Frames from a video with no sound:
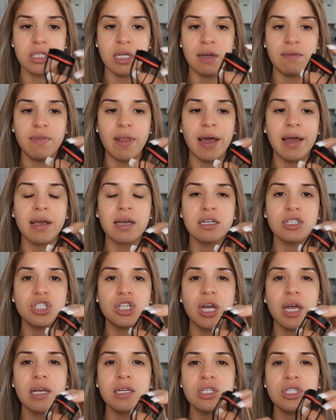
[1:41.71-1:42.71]
They've like
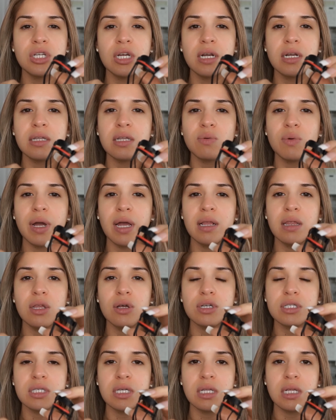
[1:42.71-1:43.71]
changed it the way it
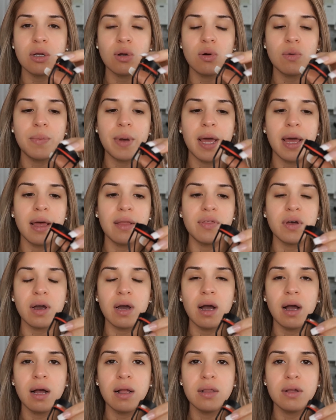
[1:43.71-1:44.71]
looks a little bit, the
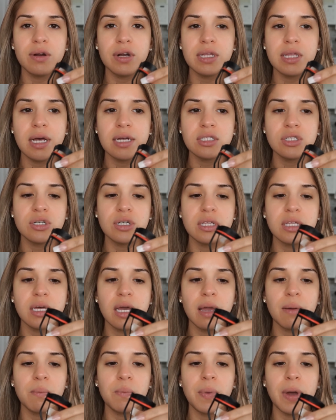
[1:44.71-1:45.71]
color and that sort of
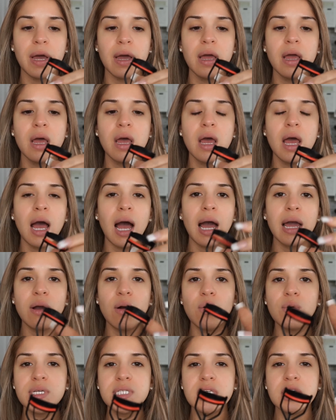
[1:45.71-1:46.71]
thing, but I
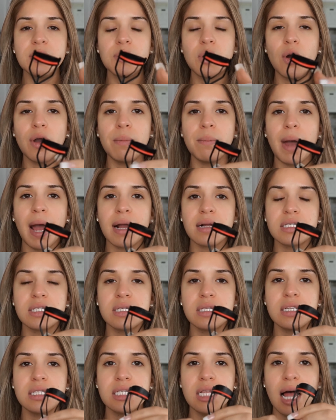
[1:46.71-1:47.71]
always keep going back to
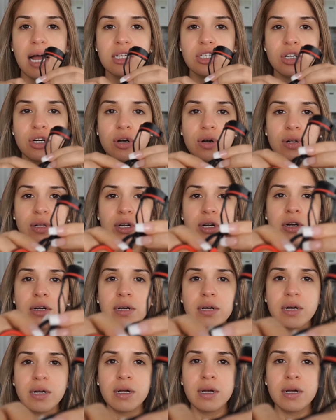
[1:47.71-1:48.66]
this lash curler.